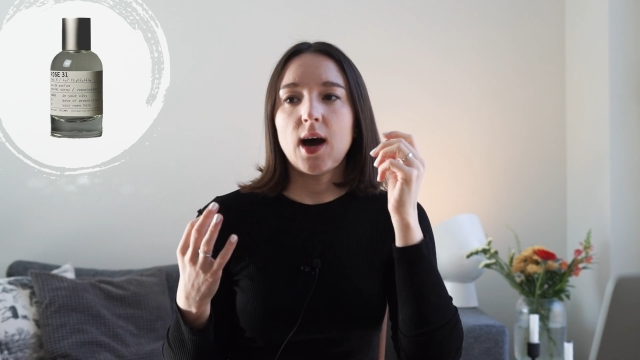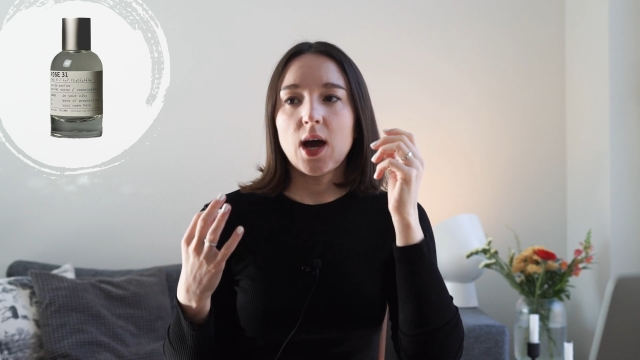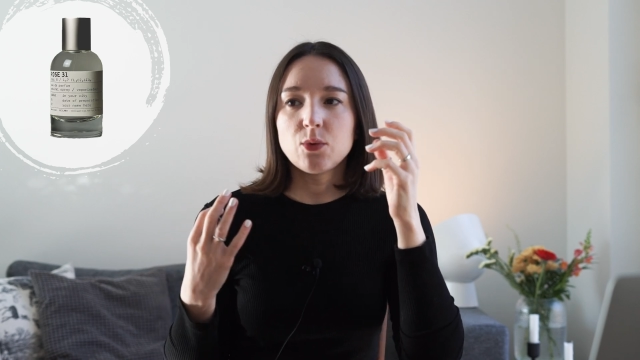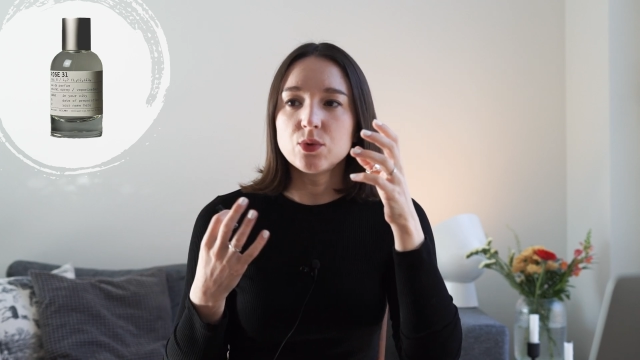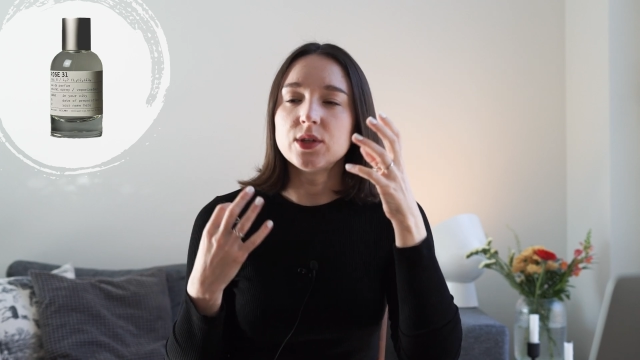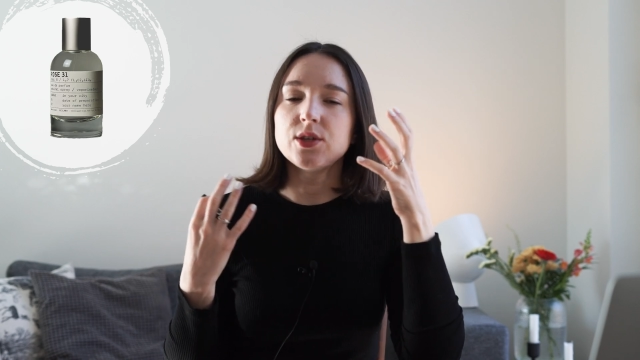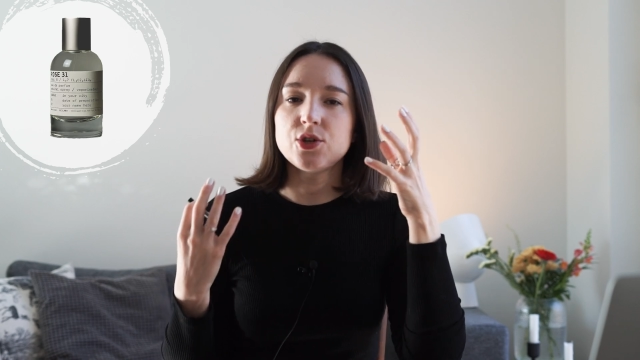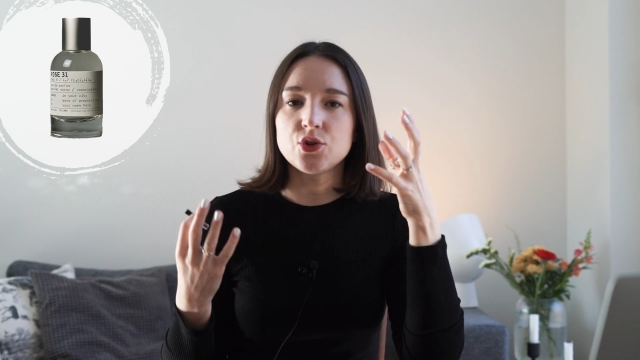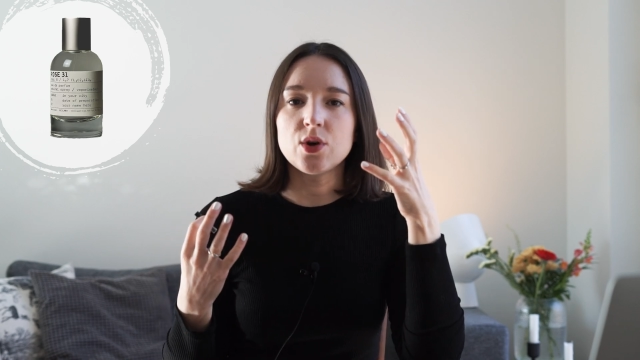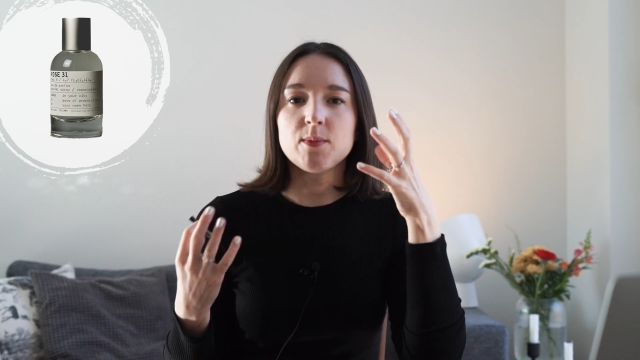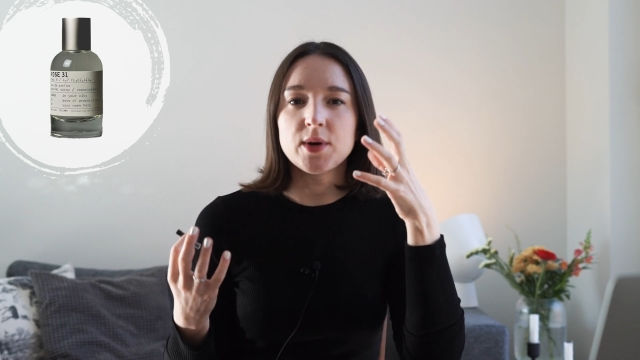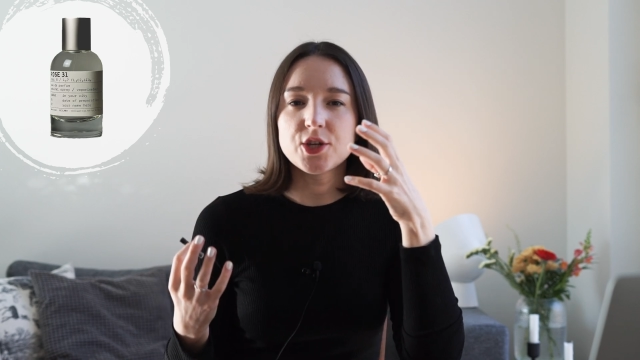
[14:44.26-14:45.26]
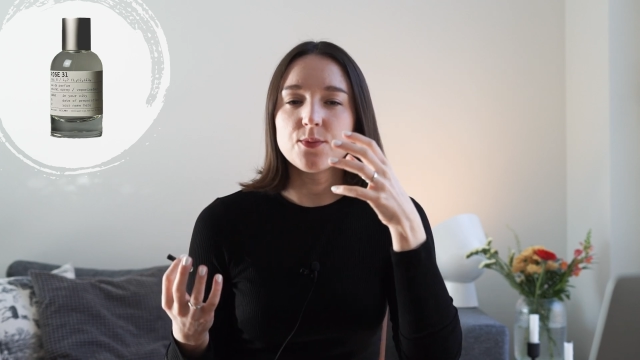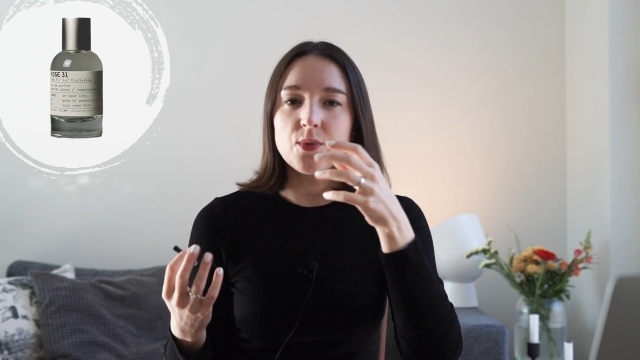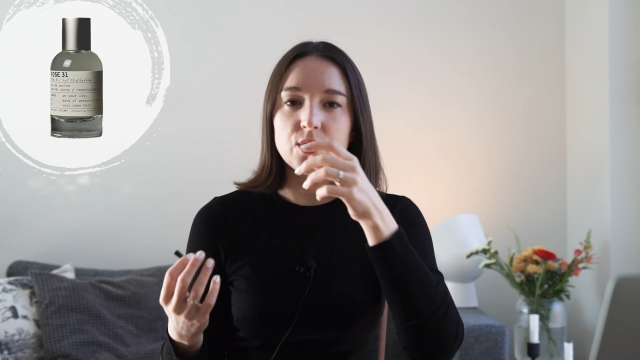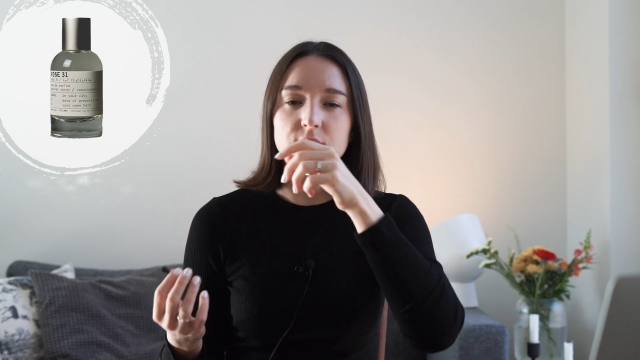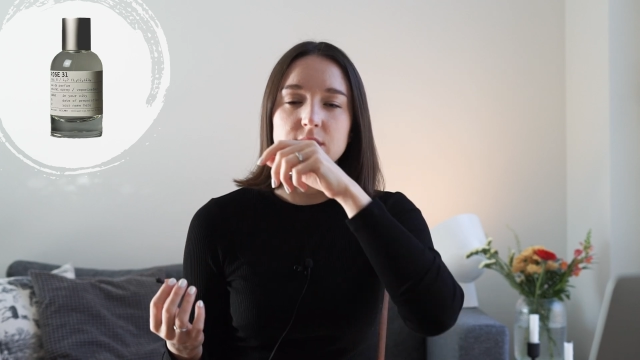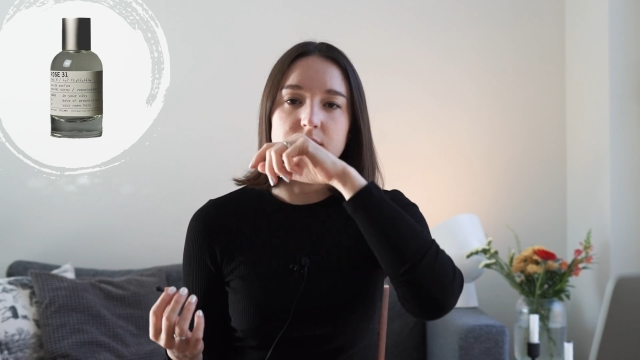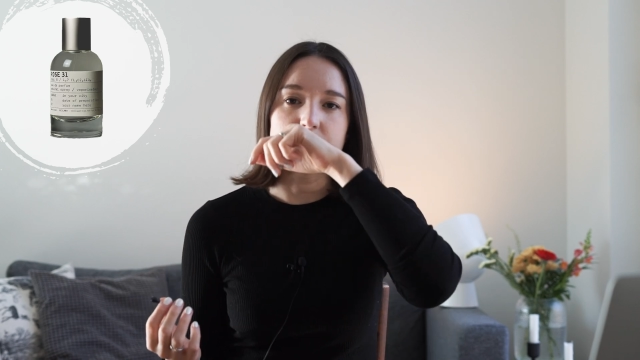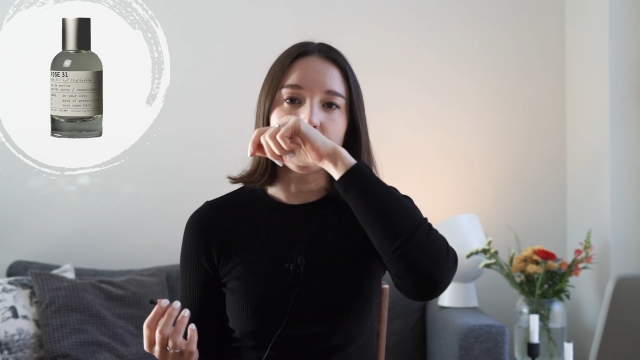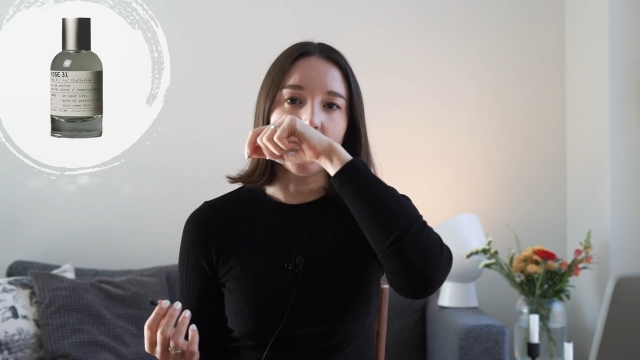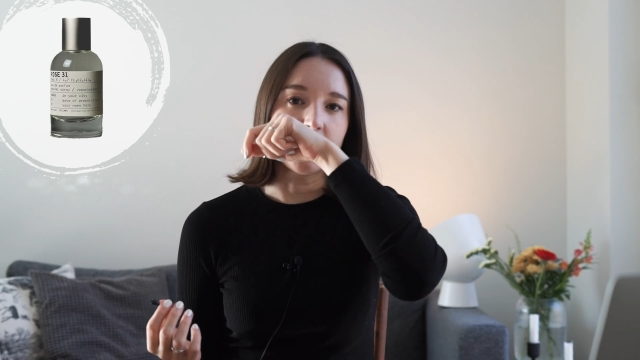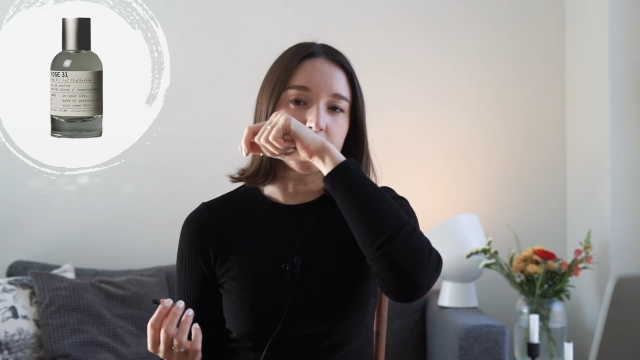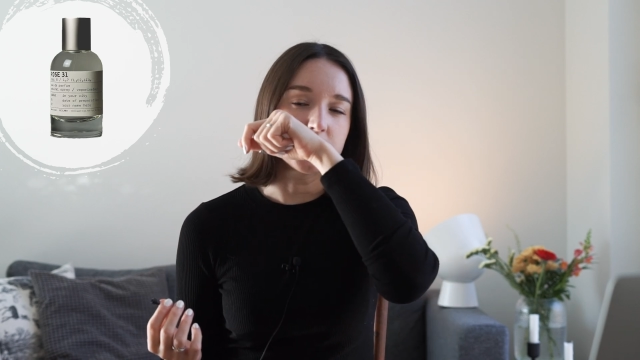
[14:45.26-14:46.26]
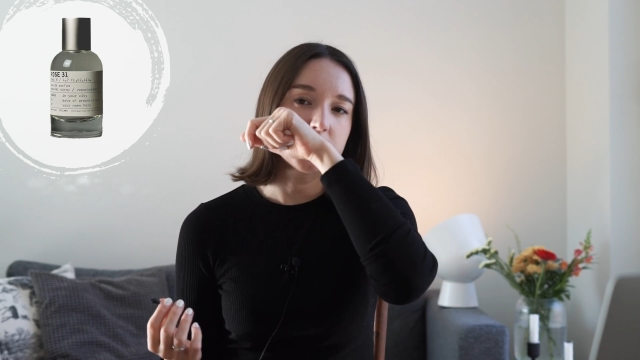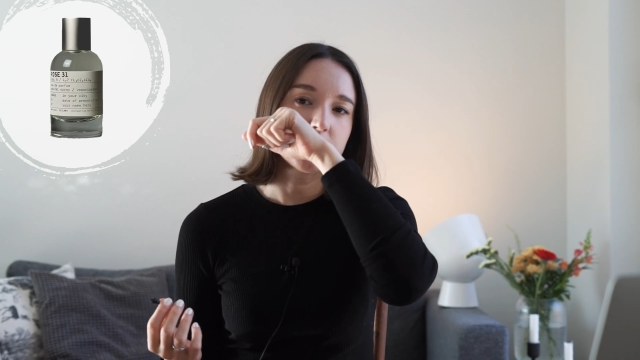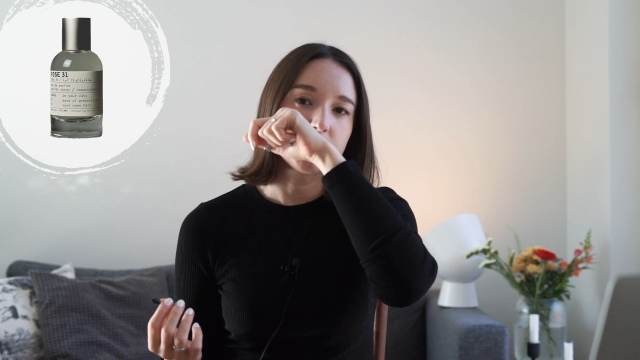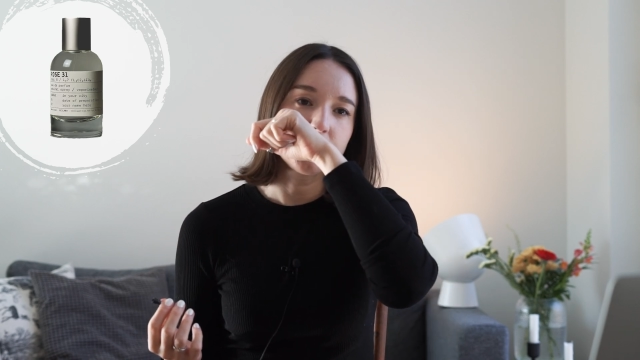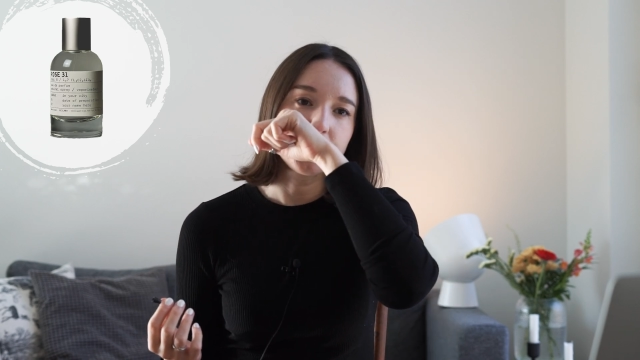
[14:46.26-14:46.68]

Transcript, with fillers: I would enjoy much more in this fragrance.